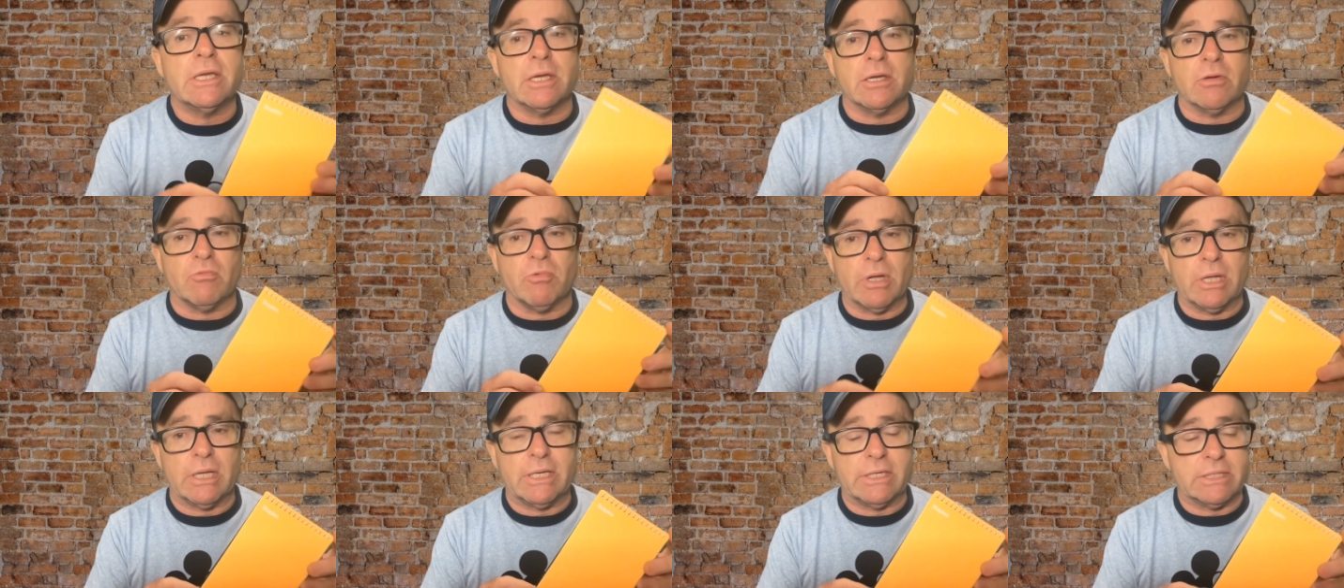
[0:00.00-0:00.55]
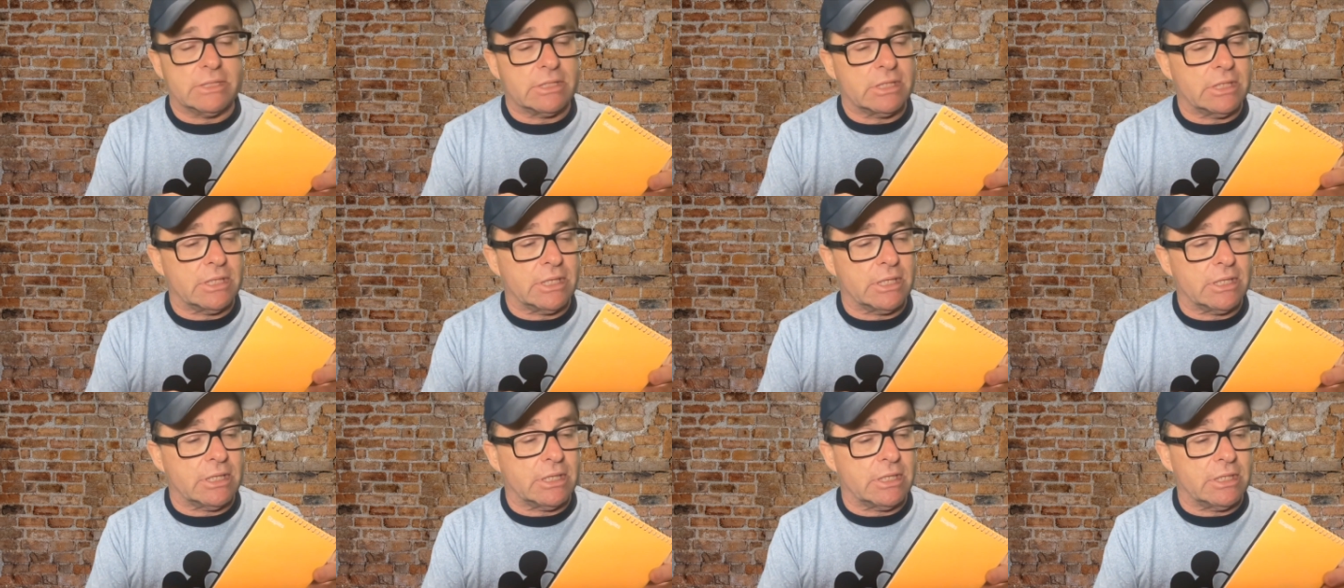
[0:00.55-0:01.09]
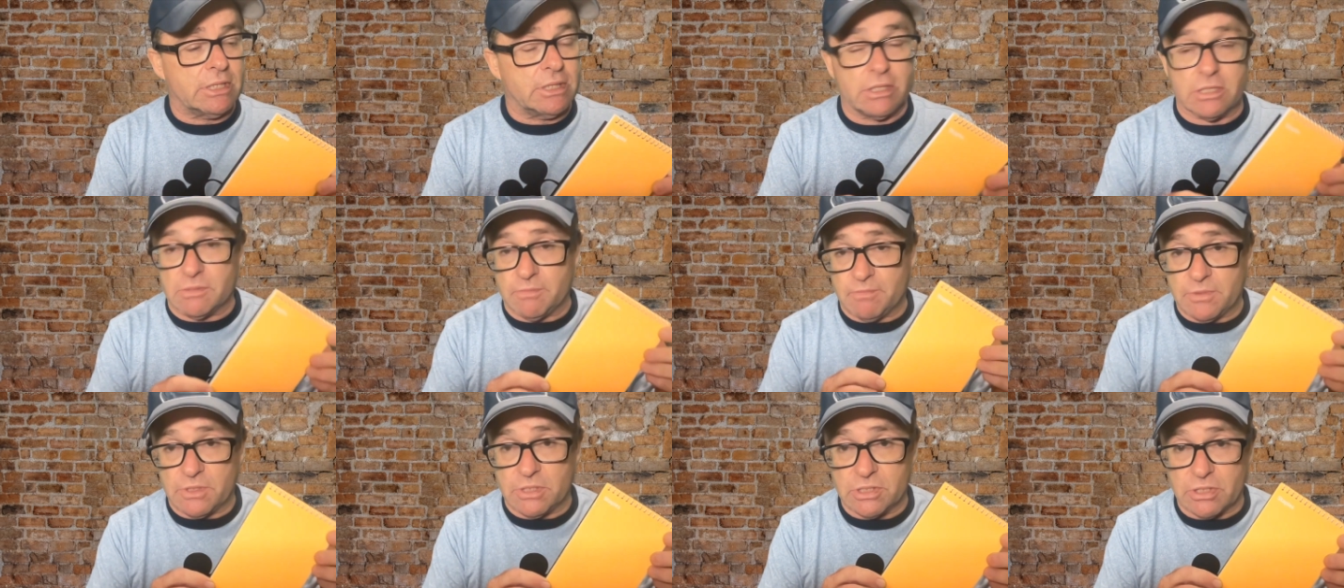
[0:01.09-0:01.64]
It really is, uh, it's
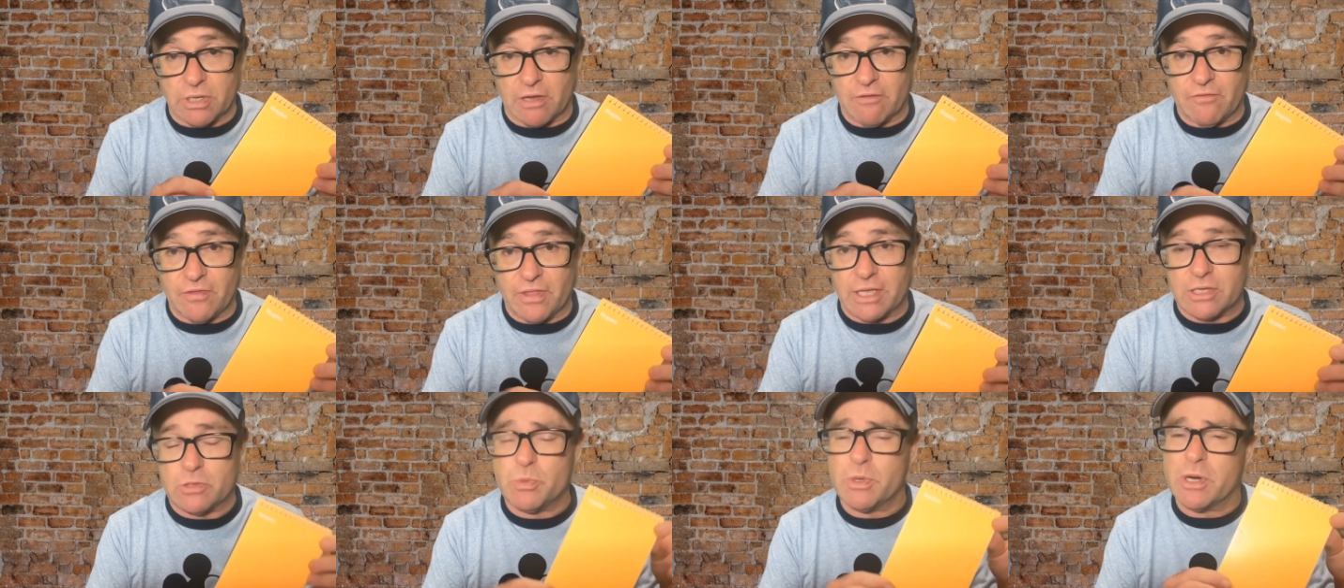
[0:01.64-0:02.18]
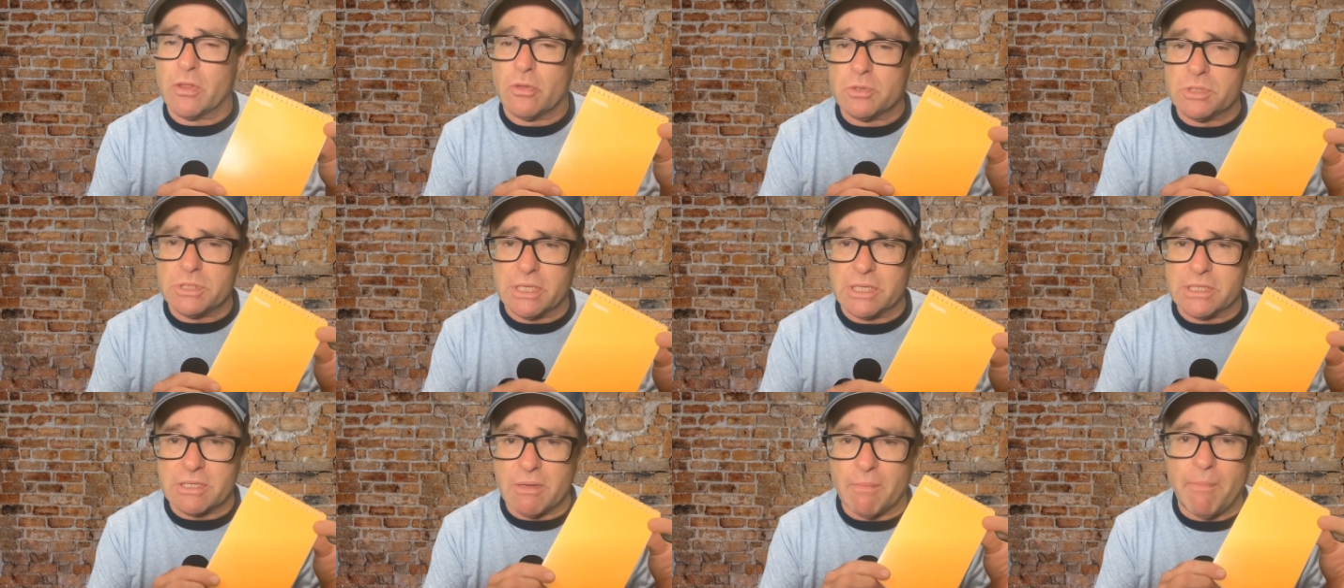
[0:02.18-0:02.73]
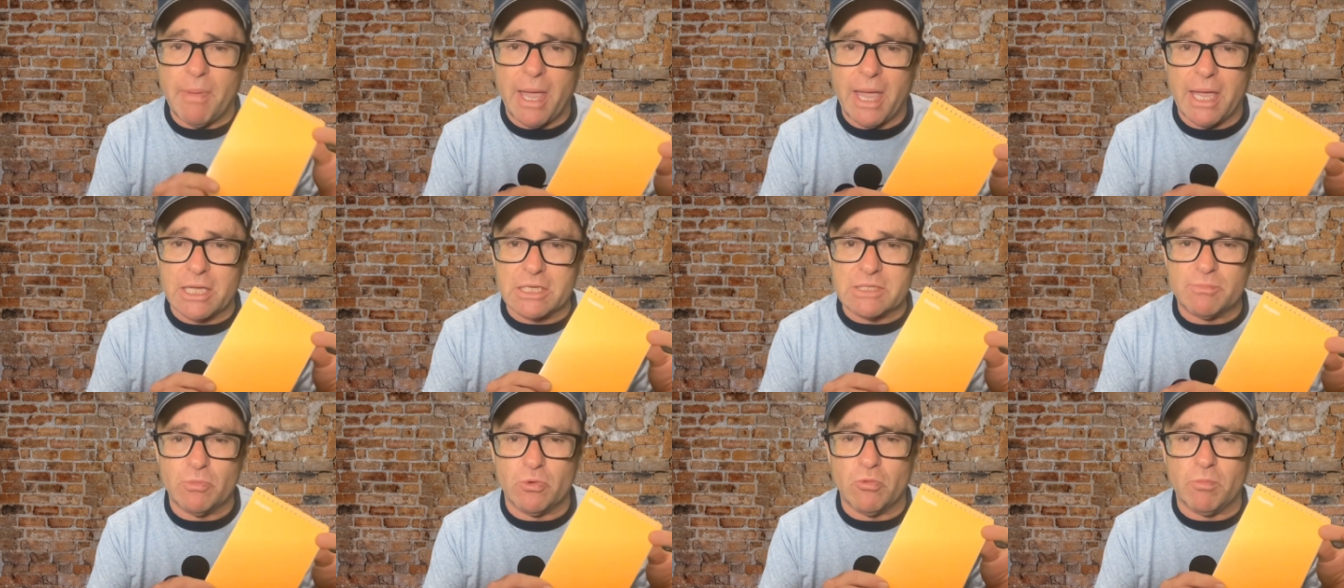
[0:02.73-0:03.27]
designed for that. It's one of those things that
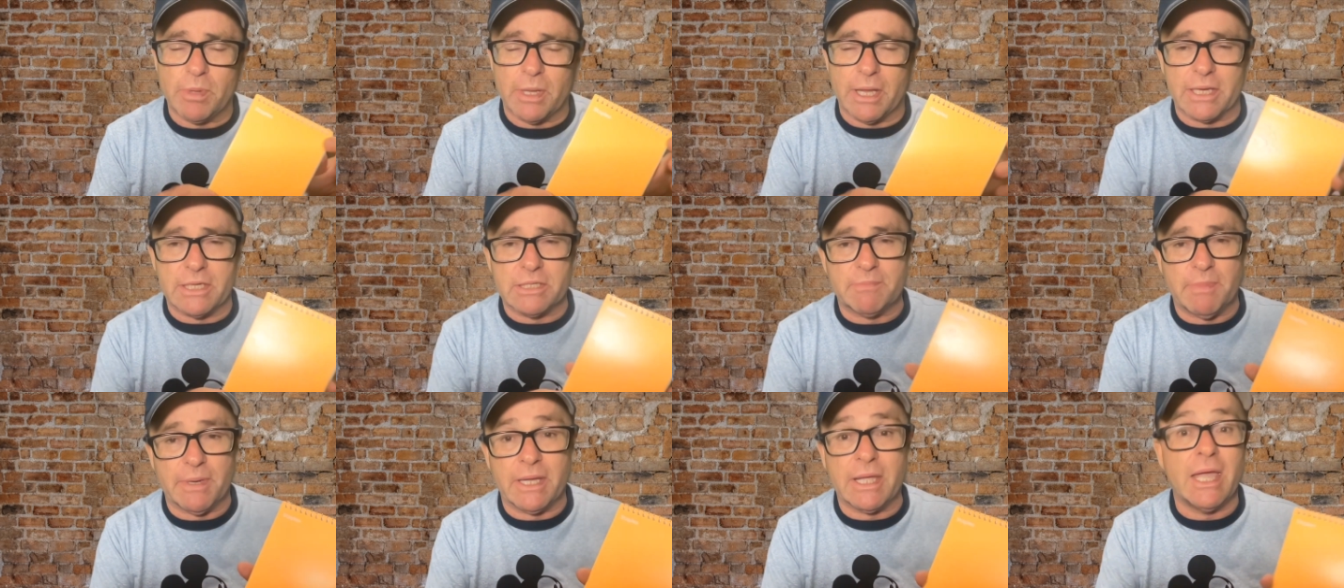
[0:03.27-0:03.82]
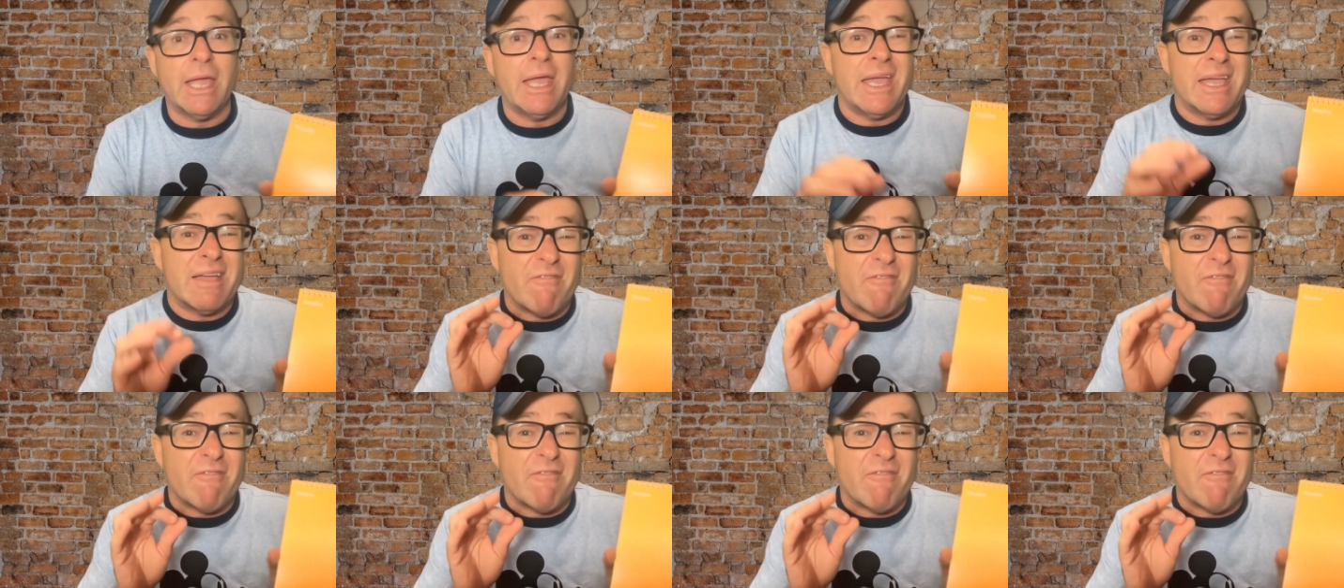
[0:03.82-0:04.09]
packs small, plays big.